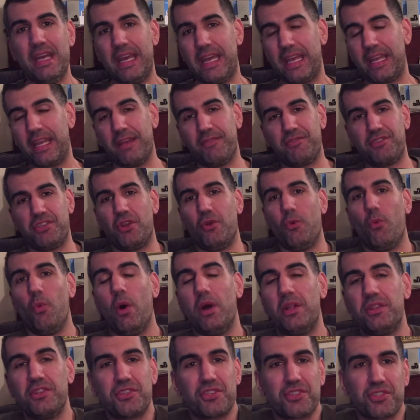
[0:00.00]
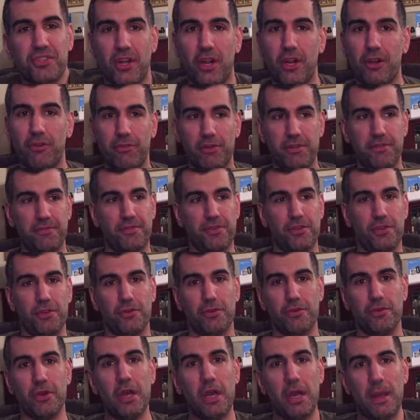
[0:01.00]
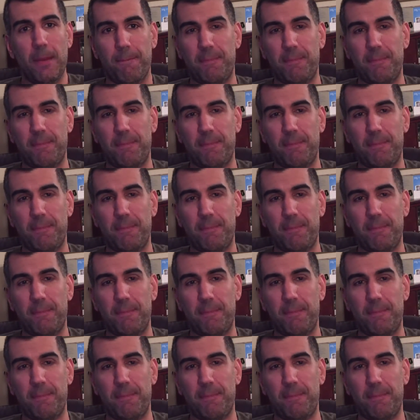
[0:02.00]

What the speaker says: and gives it a 1-star review